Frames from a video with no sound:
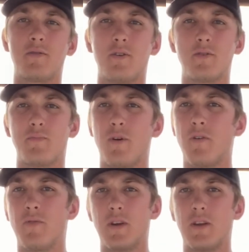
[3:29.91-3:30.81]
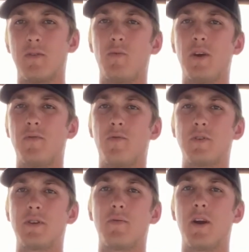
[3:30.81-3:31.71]
So it's a perfect wind for
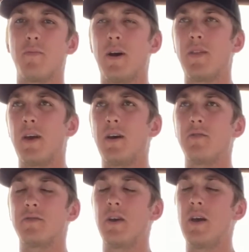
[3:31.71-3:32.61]
sitting right here behind the house.